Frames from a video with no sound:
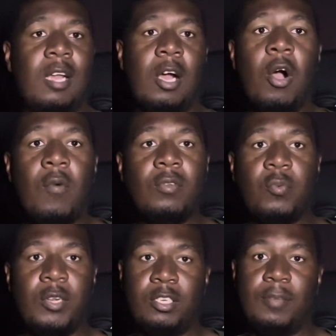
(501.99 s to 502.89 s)
I always
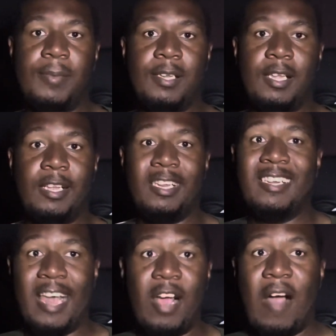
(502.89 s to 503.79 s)
wanted to be a dad.
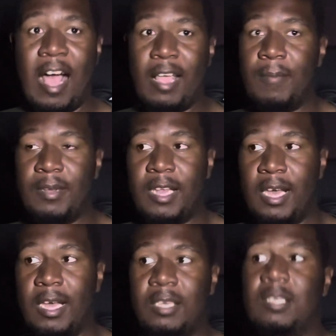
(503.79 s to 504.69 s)
And now I am a
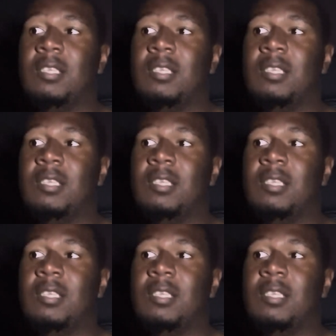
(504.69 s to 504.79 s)
dad.